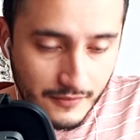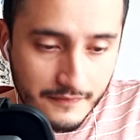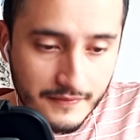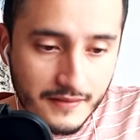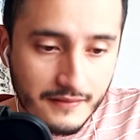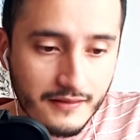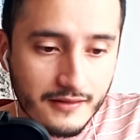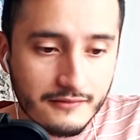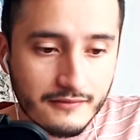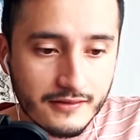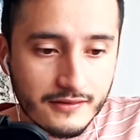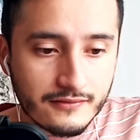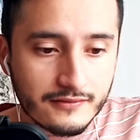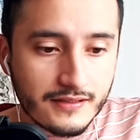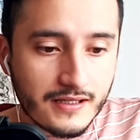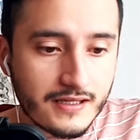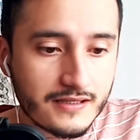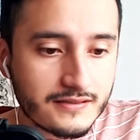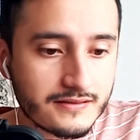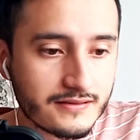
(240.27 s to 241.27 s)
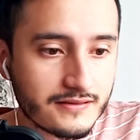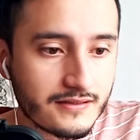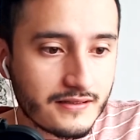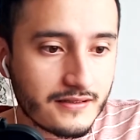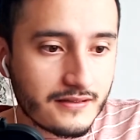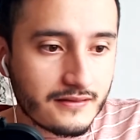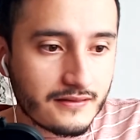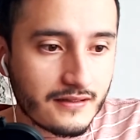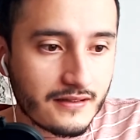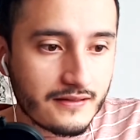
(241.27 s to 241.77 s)
of them I recognize,
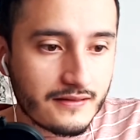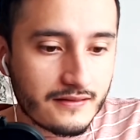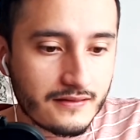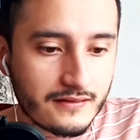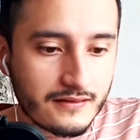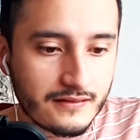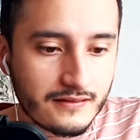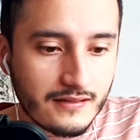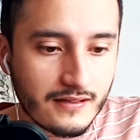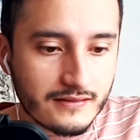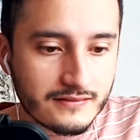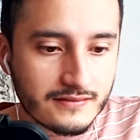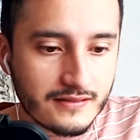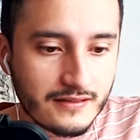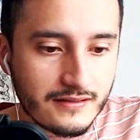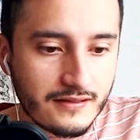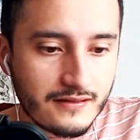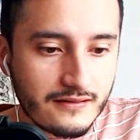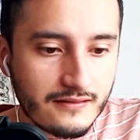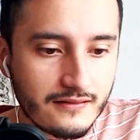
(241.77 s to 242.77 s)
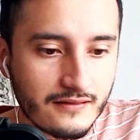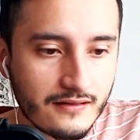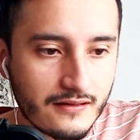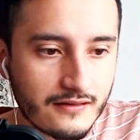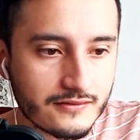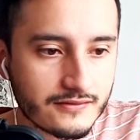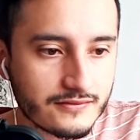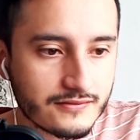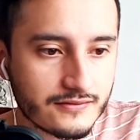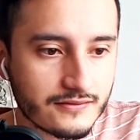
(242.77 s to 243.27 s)
and I think
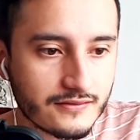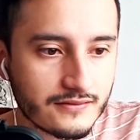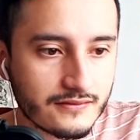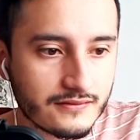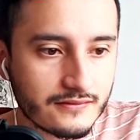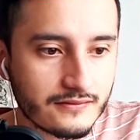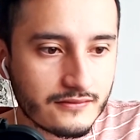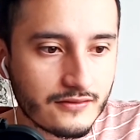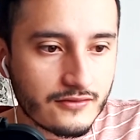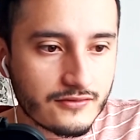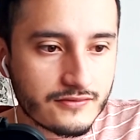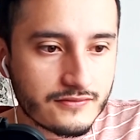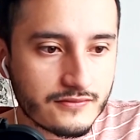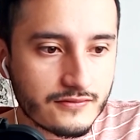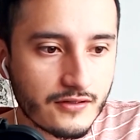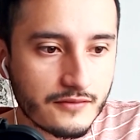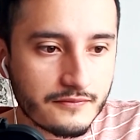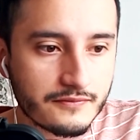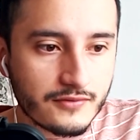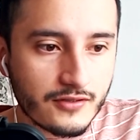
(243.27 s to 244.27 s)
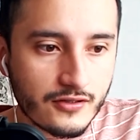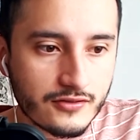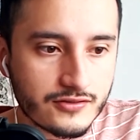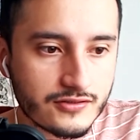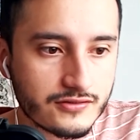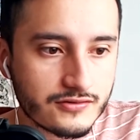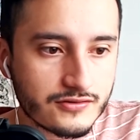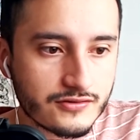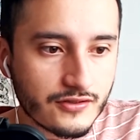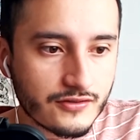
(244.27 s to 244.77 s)
there are
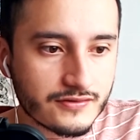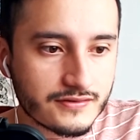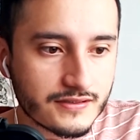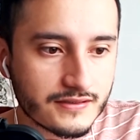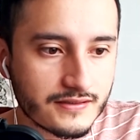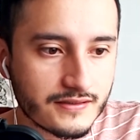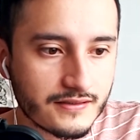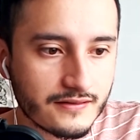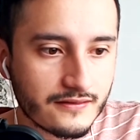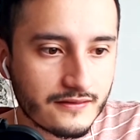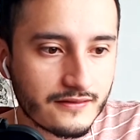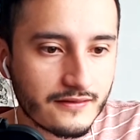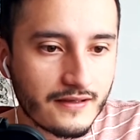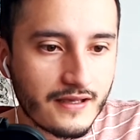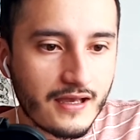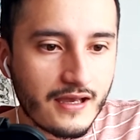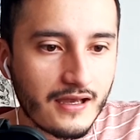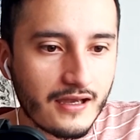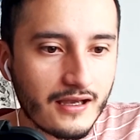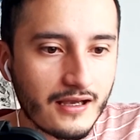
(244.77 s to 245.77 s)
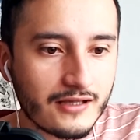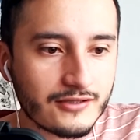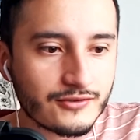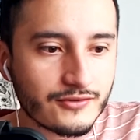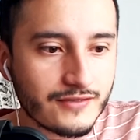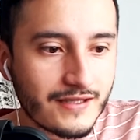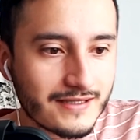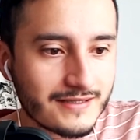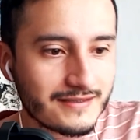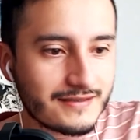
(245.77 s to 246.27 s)
top-notch choices here. And
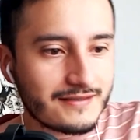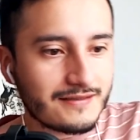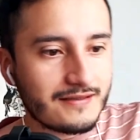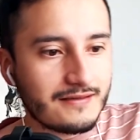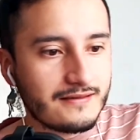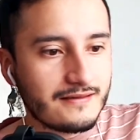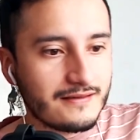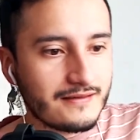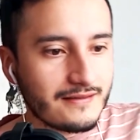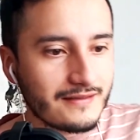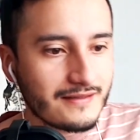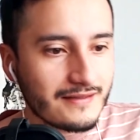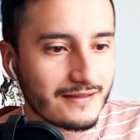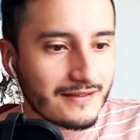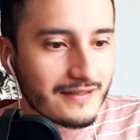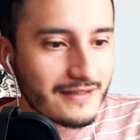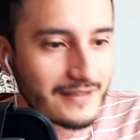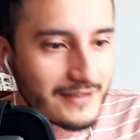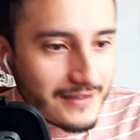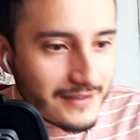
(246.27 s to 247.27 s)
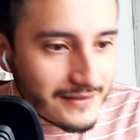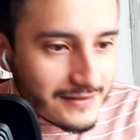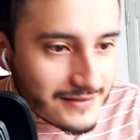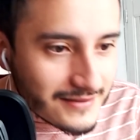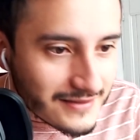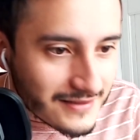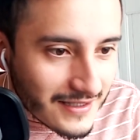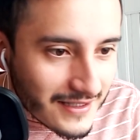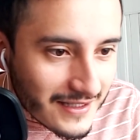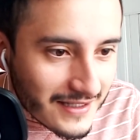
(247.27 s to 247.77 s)
also, yes,
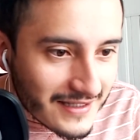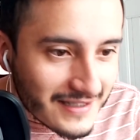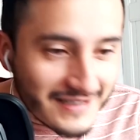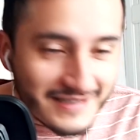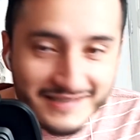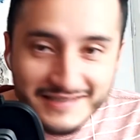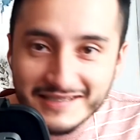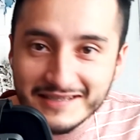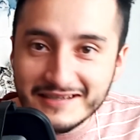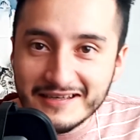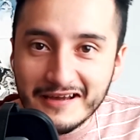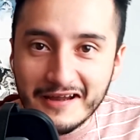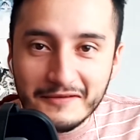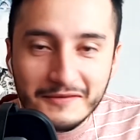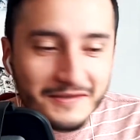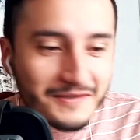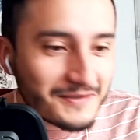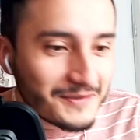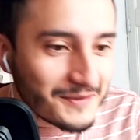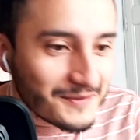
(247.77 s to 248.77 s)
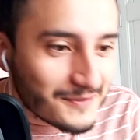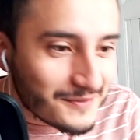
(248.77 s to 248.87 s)
it's Kit Harington,